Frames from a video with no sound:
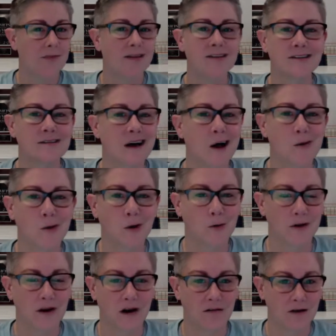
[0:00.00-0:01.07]
That's not
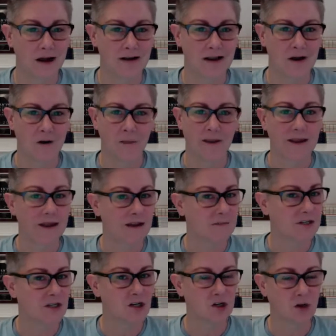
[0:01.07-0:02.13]
where we are right now. The
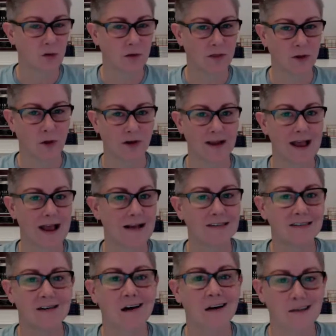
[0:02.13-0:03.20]
Cannabis Control Authority
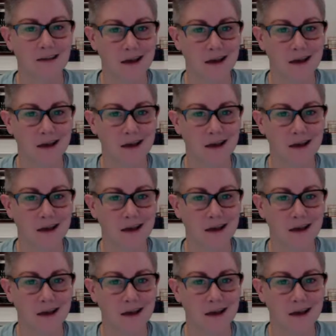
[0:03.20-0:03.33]
has not